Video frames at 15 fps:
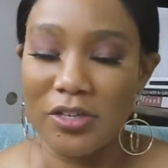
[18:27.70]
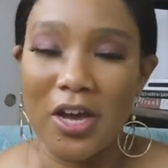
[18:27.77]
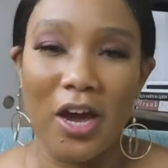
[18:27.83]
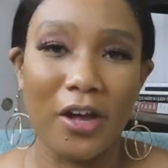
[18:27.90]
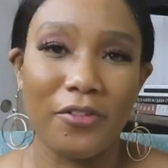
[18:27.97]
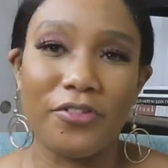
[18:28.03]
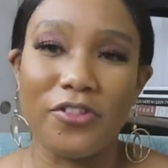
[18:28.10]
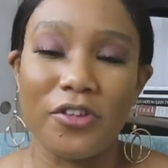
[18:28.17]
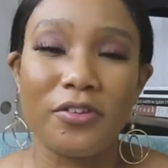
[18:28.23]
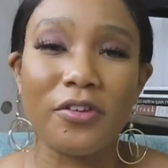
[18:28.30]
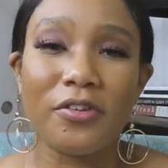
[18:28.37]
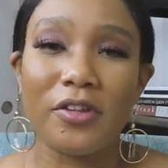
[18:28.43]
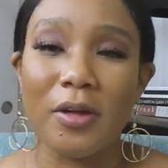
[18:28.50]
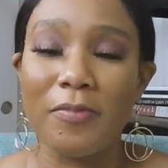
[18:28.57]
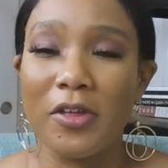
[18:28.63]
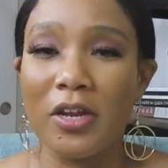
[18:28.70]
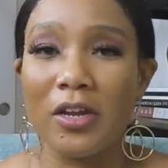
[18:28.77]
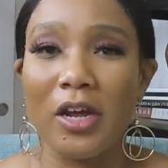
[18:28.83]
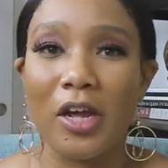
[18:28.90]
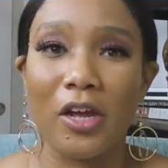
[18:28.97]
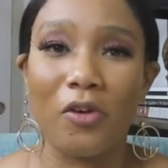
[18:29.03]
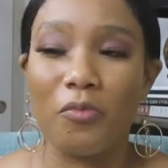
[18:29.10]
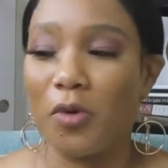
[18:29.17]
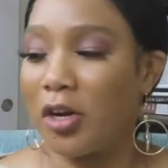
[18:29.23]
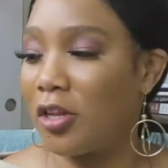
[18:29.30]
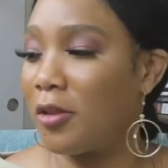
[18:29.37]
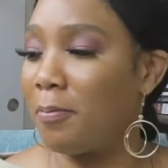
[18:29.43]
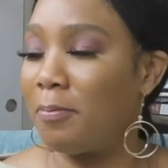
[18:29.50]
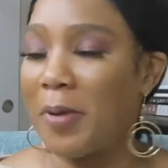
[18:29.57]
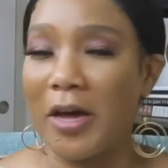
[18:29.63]
yeah, this is something like one of
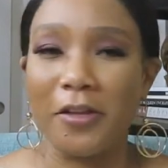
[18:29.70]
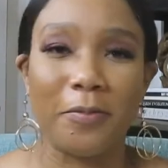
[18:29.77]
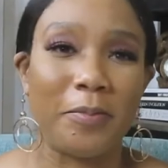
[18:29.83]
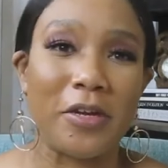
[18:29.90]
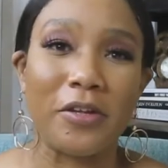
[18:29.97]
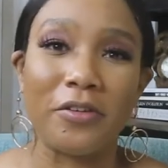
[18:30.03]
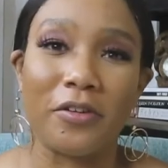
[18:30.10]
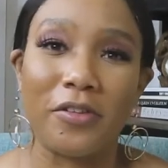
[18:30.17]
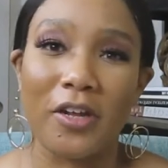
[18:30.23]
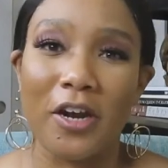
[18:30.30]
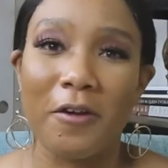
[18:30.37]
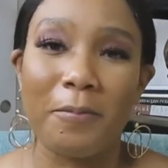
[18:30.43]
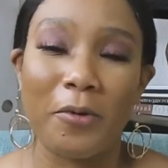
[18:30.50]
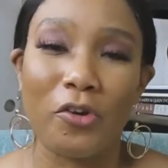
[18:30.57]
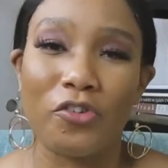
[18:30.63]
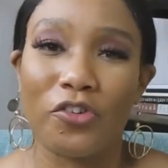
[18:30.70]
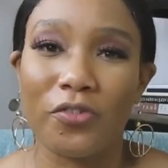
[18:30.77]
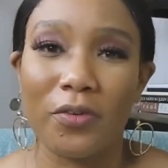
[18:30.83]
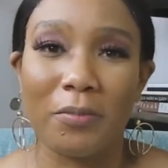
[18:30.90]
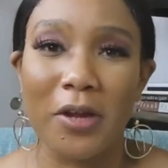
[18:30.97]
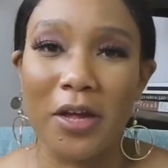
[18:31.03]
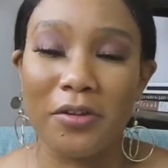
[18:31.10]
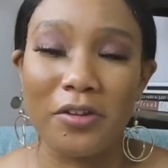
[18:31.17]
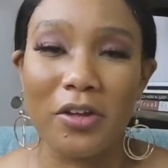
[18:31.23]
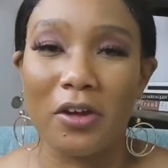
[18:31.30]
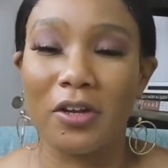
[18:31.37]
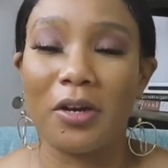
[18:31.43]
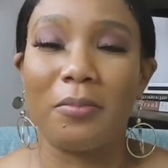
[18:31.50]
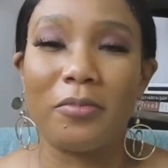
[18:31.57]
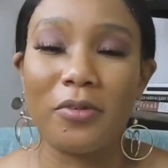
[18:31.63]
the best pieces that I purchased from Nasty
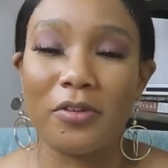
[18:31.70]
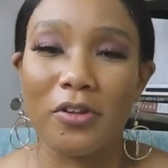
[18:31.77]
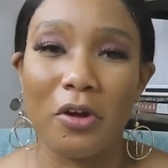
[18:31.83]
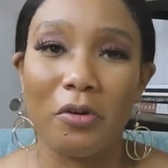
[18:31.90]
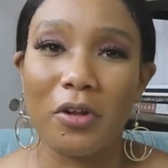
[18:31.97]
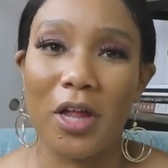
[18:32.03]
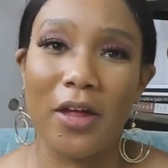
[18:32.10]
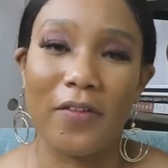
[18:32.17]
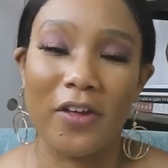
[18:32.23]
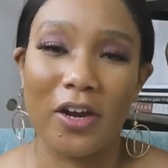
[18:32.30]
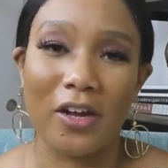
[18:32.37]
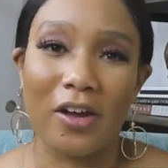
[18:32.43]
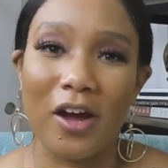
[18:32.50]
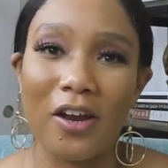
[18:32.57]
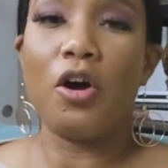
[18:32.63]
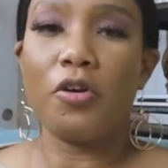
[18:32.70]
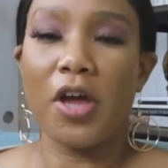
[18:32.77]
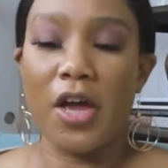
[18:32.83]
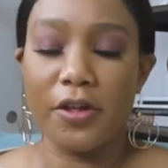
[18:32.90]
Gal, and I'm so glad that I got it.